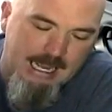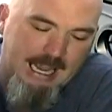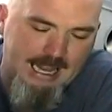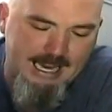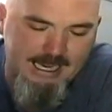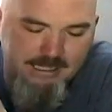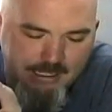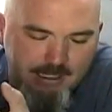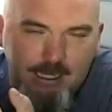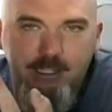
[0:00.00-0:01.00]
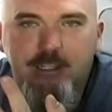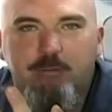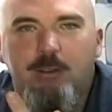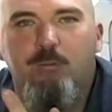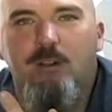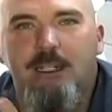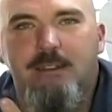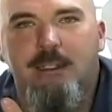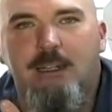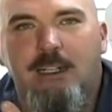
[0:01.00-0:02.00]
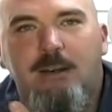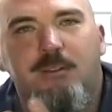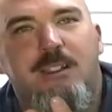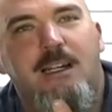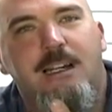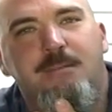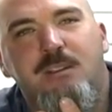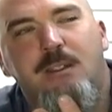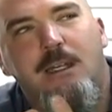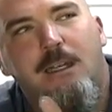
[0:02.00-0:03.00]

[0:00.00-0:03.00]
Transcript: And another one was a couple times